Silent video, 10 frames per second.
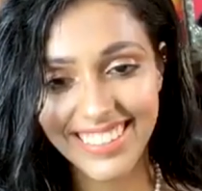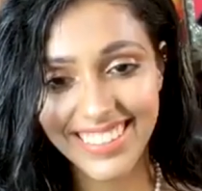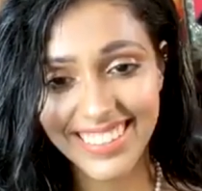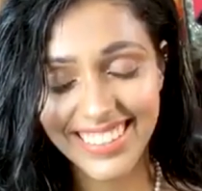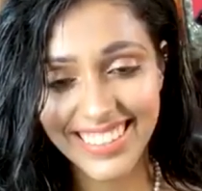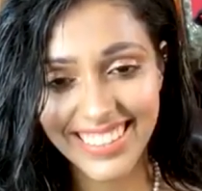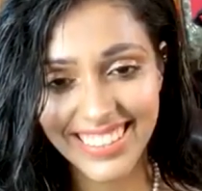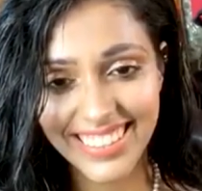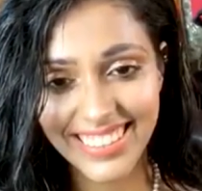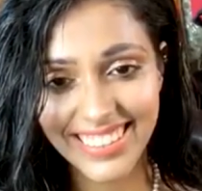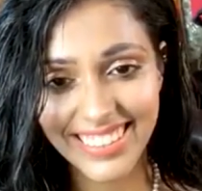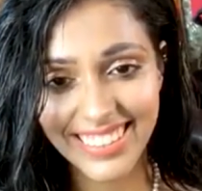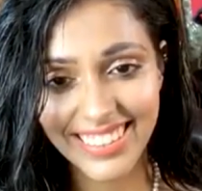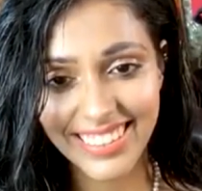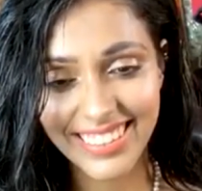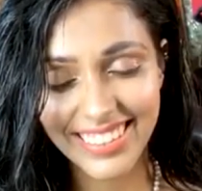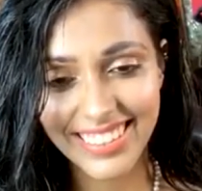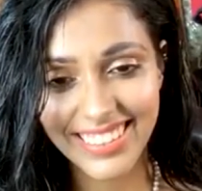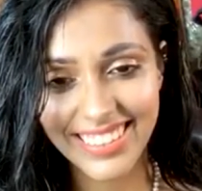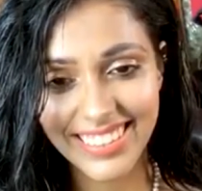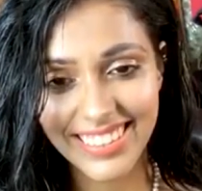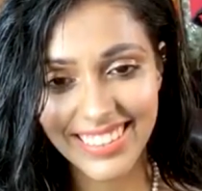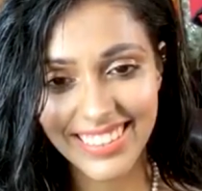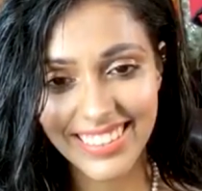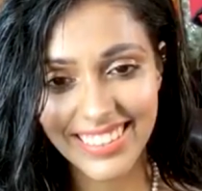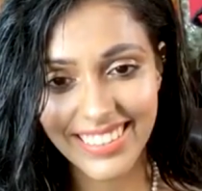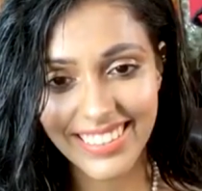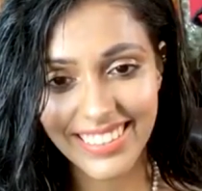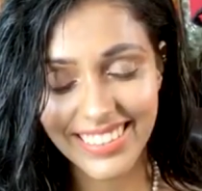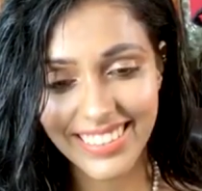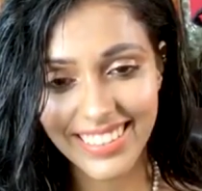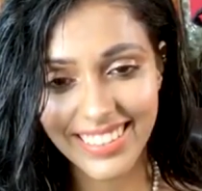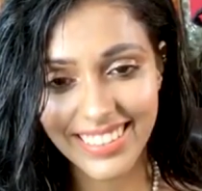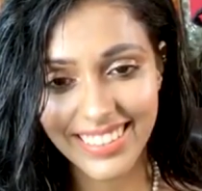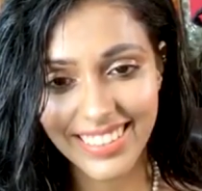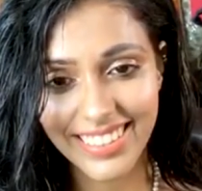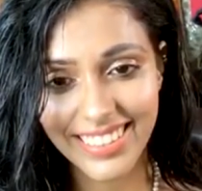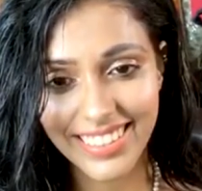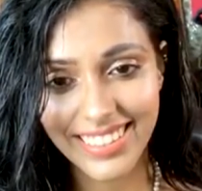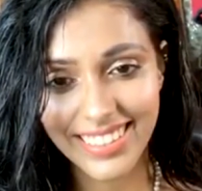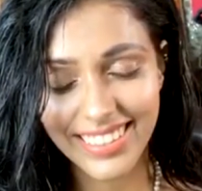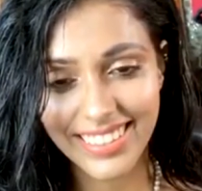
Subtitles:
(silent)